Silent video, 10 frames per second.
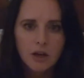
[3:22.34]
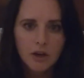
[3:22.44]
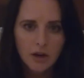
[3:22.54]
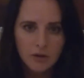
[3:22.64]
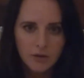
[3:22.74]

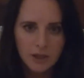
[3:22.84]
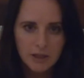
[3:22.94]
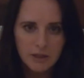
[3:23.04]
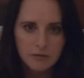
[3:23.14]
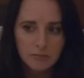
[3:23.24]
go
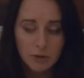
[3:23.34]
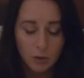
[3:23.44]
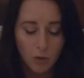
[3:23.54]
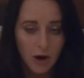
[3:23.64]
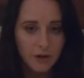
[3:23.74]
there. You're
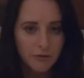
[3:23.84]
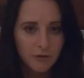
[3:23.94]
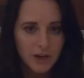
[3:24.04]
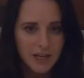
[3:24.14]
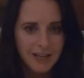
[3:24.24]
quite
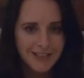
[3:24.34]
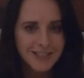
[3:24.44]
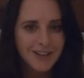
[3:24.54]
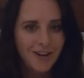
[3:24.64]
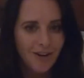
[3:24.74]
free
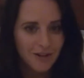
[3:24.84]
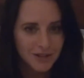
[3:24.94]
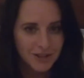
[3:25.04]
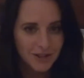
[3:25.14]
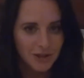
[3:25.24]
to
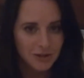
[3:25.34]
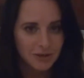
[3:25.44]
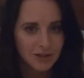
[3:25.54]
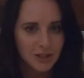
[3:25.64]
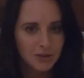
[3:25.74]
not go
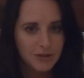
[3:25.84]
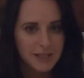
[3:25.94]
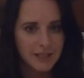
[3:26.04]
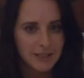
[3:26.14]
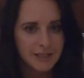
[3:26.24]
to New
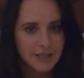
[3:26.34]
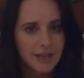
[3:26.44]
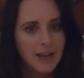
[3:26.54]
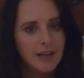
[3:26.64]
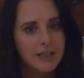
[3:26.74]
Zealand
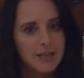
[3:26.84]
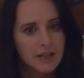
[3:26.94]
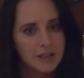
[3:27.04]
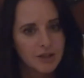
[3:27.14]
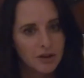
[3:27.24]
and
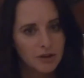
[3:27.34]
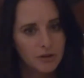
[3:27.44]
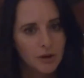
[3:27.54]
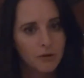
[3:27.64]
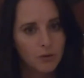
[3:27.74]
undergo
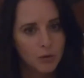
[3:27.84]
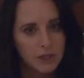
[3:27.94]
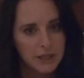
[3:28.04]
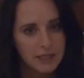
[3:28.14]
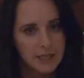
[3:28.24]

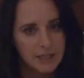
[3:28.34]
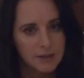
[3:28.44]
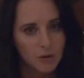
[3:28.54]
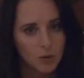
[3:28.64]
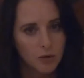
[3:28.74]
14
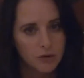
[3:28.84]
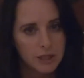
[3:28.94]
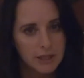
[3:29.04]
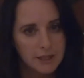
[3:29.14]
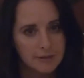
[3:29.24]
days of
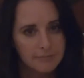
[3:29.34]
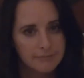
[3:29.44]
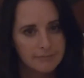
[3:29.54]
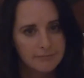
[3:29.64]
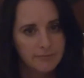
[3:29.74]
quarantine.
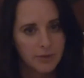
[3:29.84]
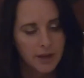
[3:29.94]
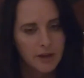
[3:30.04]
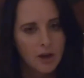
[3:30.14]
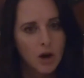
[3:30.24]

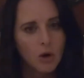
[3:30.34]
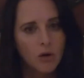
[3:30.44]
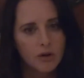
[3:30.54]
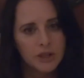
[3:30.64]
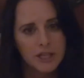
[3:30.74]

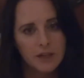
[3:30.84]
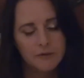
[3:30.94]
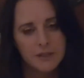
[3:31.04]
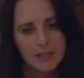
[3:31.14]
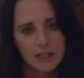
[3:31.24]

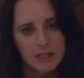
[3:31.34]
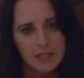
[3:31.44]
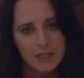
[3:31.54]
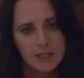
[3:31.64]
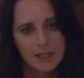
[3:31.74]
Quarantine
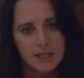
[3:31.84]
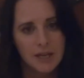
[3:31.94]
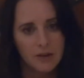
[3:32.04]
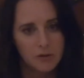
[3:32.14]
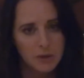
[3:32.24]
facilities,
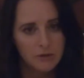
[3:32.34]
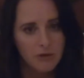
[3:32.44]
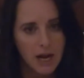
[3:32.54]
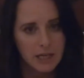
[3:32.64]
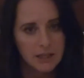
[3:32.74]
government
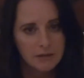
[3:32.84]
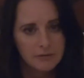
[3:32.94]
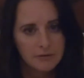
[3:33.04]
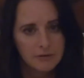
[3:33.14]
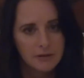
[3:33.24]
run,
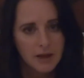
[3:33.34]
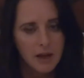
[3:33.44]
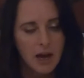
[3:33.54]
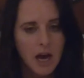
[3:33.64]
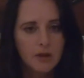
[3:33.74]

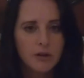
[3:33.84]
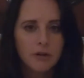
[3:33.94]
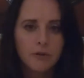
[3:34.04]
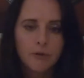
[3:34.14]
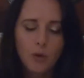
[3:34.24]
are
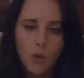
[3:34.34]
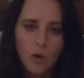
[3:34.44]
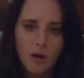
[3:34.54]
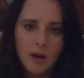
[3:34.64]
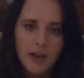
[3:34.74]
in
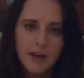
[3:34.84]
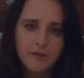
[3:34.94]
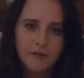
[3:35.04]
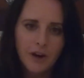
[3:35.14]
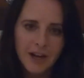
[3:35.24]
4-
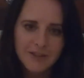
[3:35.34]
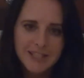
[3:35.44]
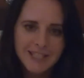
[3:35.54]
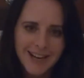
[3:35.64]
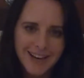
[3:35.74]
and
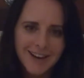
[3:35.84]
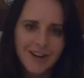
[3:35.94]
5-star